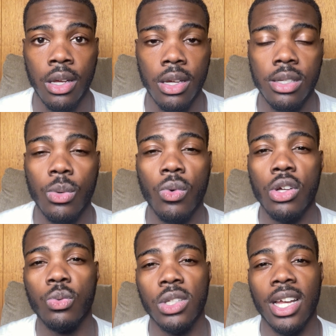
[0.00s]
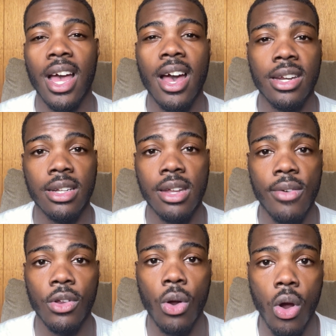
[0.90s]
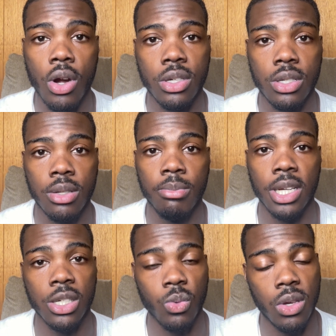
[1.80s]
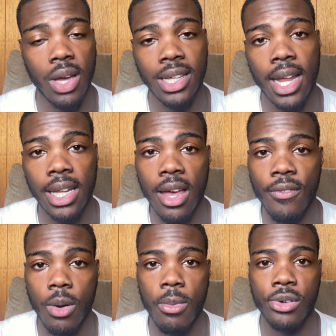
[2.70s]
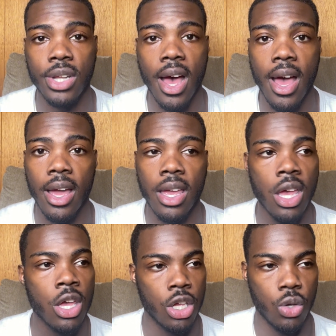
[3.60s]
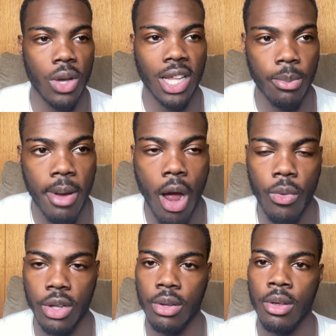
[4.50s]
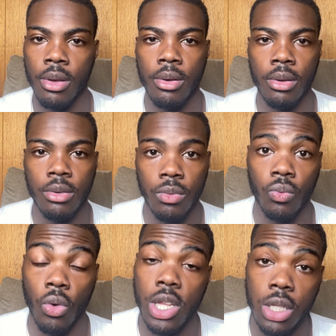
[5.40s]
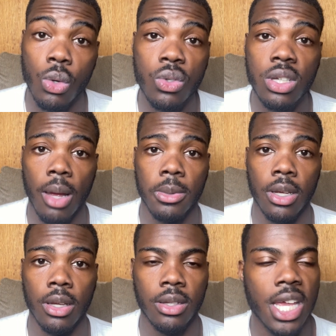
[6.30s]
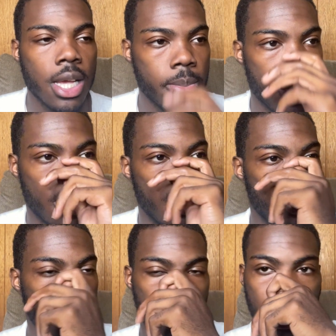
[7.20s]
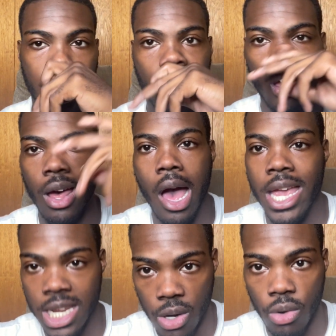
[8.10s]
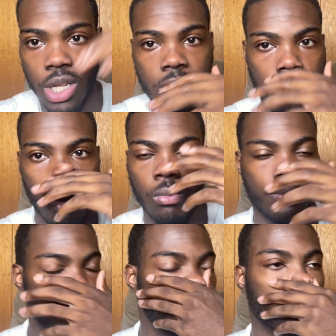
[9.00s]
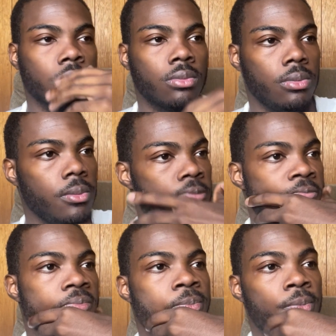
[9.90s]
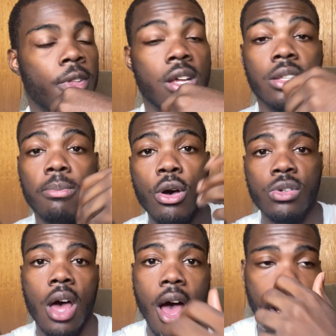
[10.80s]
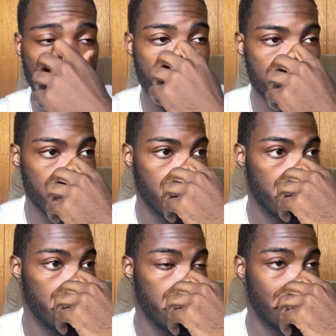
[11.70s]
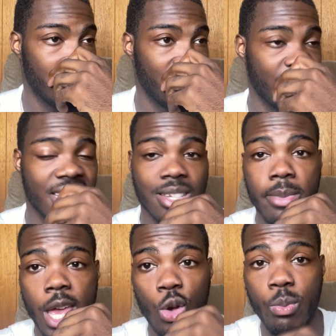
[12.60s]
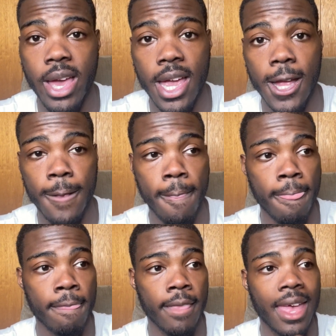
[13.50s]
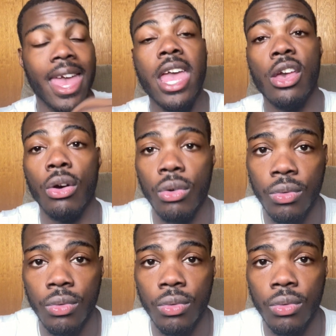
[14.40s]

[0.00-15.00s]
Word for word: It's the ones with the kind and loving hearts. Because when you got that love for the Most High, you got the power to really do something. Think about it. And I, I on this note. The Most High, right, is a man who made hell.